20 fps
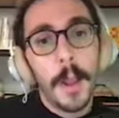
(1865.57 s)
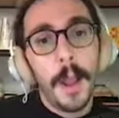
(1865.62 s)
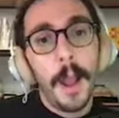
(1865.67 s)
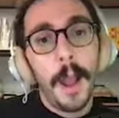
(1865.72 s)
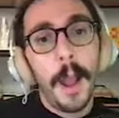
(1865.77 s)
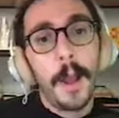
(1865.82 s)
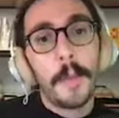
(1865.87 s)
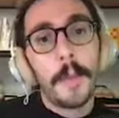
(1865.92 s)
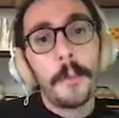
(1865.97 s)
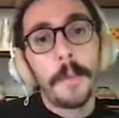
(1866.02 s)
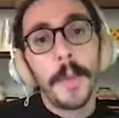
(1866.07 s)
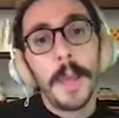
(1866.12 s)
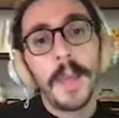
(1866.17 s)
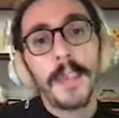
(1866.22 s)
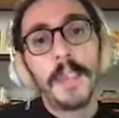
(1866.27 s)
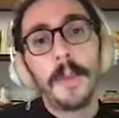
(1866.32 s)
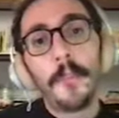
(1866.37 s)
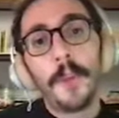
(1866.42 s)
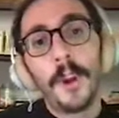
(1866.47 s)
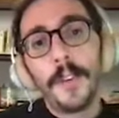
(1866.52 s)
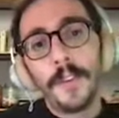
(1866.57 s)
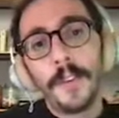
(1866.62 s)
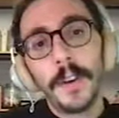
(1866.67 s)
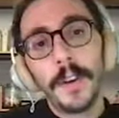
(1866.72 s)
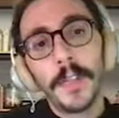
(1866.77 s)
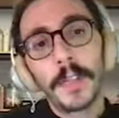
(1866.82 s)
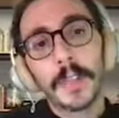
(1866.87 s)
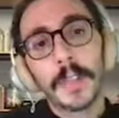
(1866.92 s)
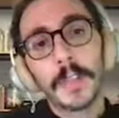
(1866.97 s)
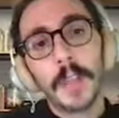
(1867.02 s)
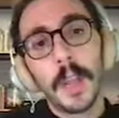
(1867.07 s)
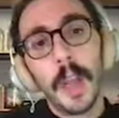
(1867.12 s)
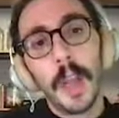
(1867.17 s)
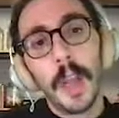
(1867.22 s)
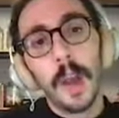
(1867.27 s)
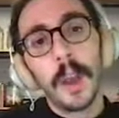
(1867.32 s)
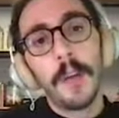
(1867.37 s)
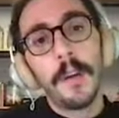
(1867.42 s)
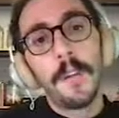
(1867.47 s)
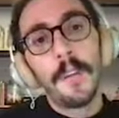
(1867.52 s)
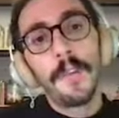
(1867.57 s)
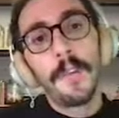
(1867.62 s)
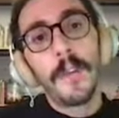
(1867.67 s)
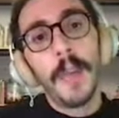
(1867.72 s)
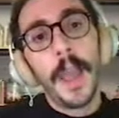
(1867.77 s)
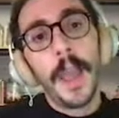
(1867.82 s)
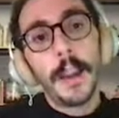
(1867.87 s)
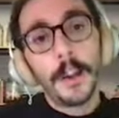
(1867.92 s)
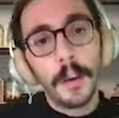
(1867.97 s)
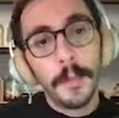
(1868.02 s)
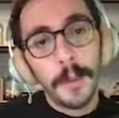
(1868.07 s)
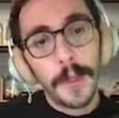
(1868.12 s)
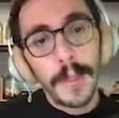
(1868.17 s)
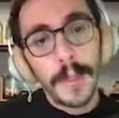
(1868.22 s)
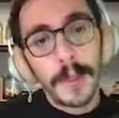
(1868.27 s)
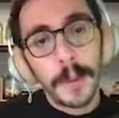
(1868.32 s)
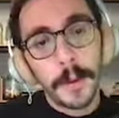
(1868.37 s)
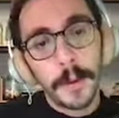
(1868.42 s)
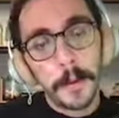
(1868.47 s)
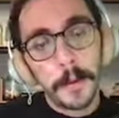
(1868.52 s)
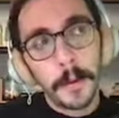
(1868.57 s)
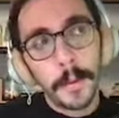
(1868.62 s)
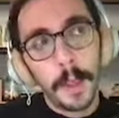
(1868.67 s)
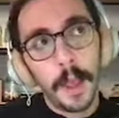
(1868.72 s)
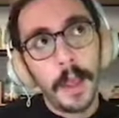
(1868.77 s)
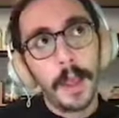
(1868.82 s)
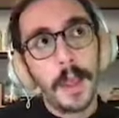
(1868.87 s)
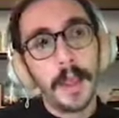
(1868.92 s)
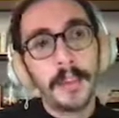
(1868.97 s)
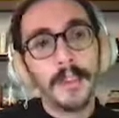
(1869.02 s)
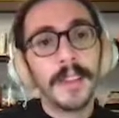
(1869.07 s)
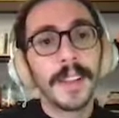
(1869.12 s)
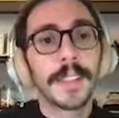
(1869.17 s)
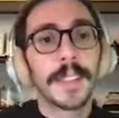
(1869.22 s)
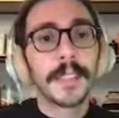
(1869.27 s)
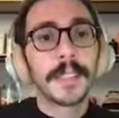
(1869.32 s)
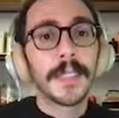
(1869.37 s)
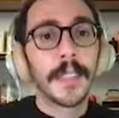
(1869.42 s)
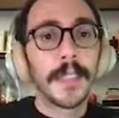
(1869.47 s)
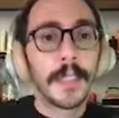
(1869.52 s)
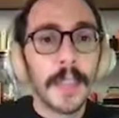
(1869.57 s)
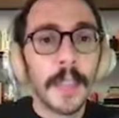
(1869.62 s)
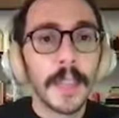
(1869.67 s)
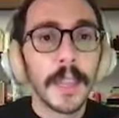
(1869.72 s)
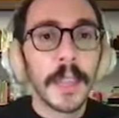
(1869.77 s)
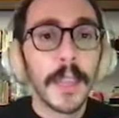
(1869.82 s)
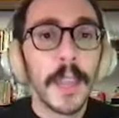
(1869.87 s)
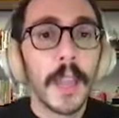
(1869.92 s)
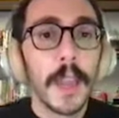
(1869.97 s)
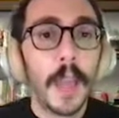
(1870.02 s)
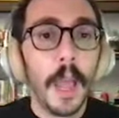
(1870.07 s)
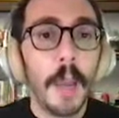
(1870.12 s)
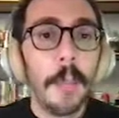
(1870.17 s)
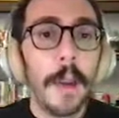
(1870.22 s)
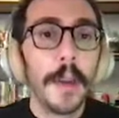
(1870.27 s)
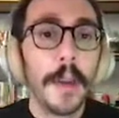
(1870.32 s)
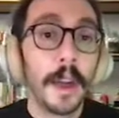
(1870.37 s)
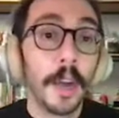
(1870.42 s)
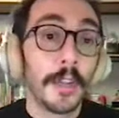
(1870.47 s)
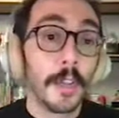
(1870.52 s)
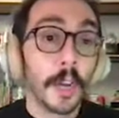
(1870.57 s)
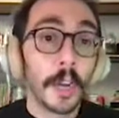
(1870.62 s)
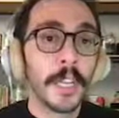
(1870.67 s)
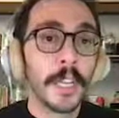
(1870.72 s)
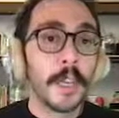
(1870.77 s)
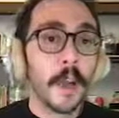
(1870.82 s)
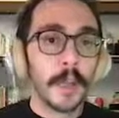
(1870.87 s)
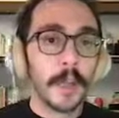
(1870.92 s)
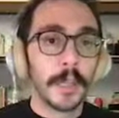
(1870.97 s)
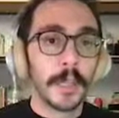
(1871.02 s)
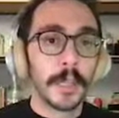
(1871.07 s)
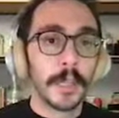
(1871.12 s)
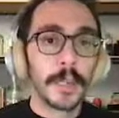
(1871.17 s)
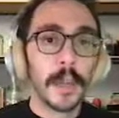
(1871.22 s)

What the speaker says: And the preference of Arabic invites us to think about our target audience.